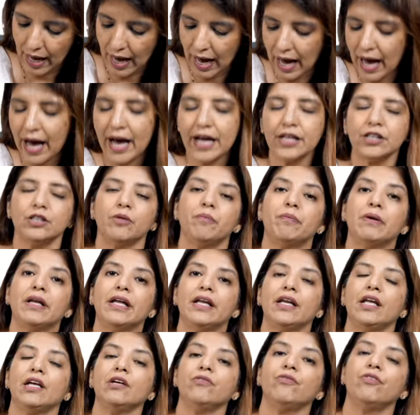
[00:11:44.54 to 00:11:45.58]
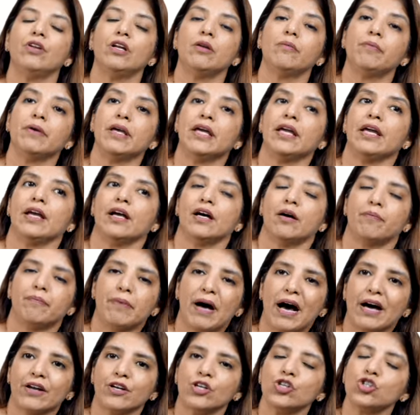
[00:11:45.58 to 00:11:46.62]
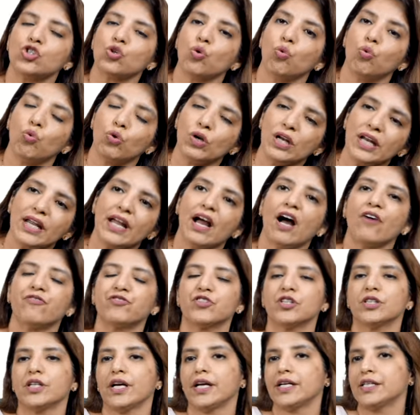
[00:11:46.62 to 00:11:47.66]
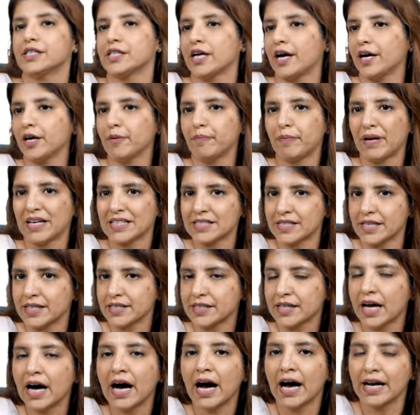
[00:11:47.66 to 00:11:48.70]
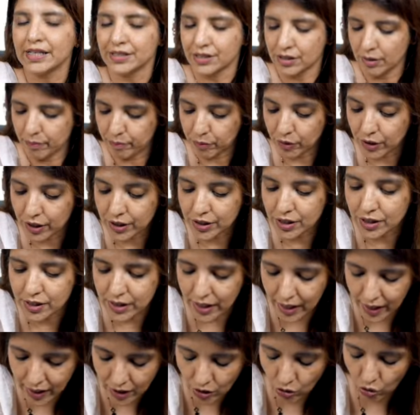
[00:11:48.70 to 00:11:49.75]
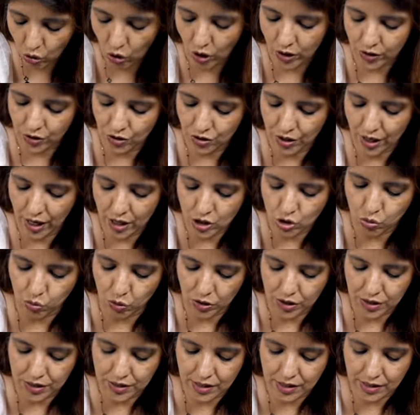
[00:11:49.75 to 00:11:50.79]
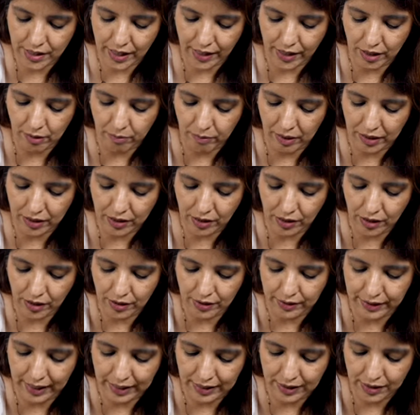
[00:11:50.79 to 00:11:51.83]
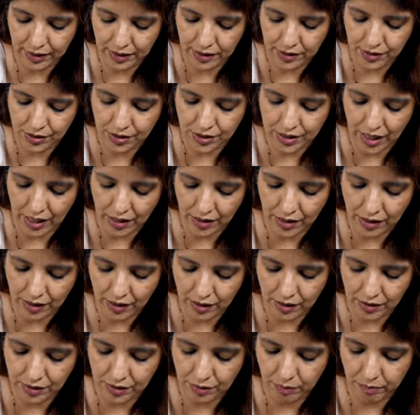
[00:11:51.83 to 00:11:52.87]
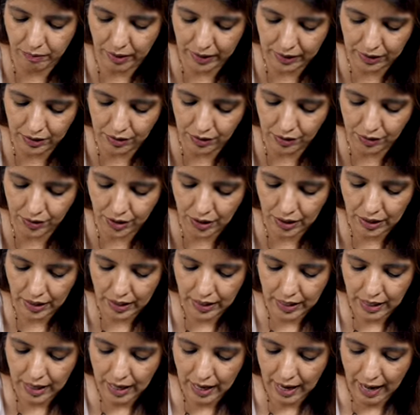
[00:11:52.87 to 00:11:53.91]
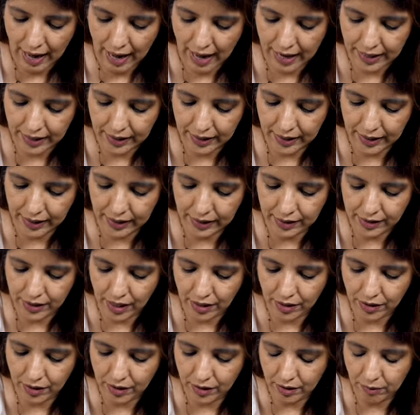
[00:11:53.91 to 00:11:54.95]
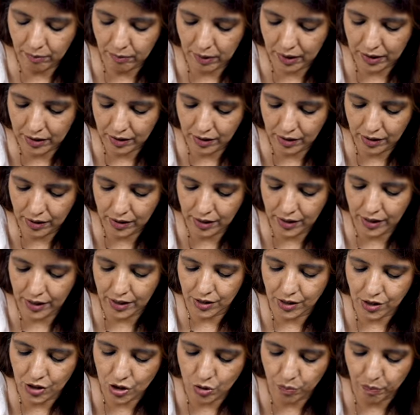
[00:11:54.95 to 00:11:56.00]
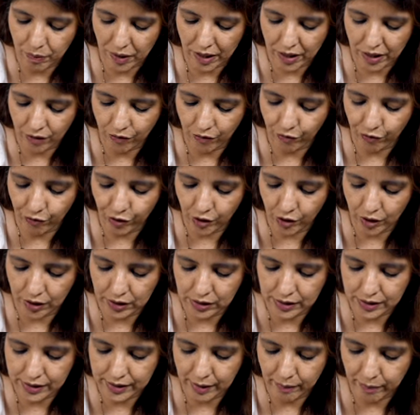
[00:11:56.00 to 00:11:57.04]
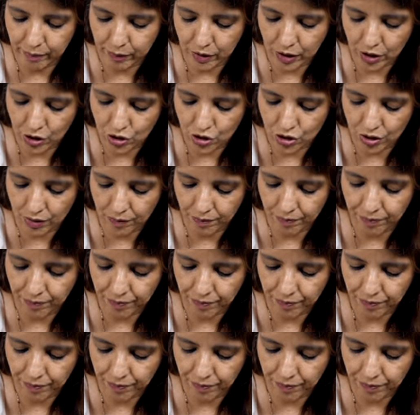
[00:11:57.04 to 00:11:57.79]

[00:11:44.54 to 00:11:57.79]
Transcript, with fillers: and the bleeding will be apparent only after the entire placenta has separated in contrast what is the second method that is duncan method and in duncan method it is peripheral separation